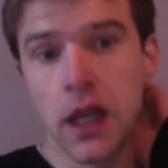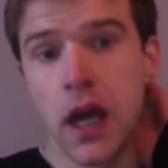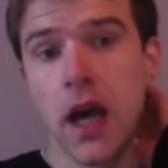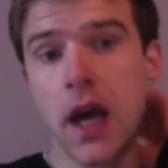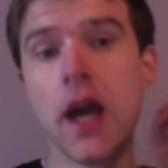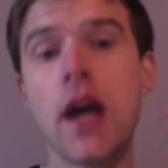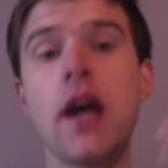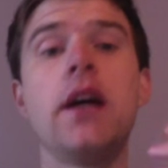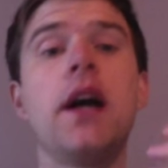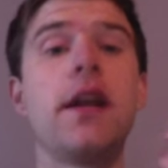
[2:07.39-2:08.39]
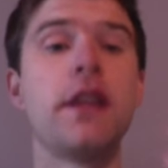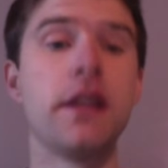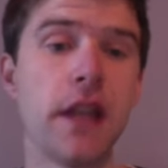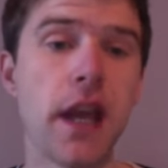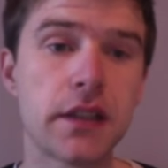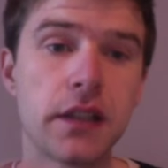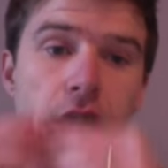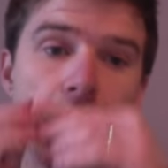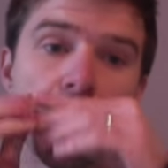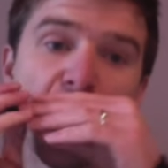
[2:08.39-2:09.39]
And then the next
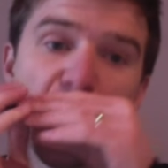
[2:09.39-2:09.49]
line.